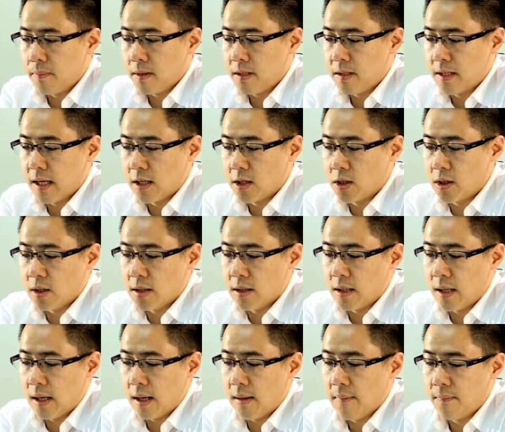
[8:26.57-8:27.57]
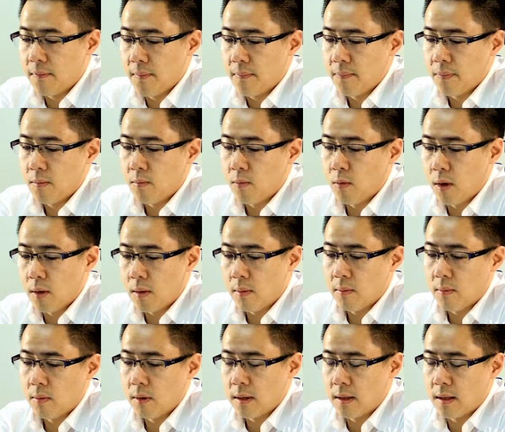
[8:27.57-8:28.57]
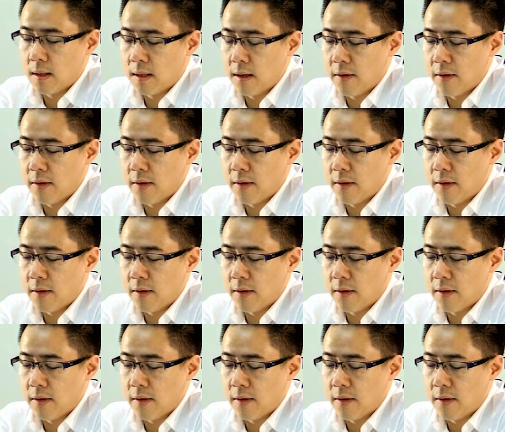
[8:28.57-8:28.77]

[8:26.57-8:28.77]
sections here what the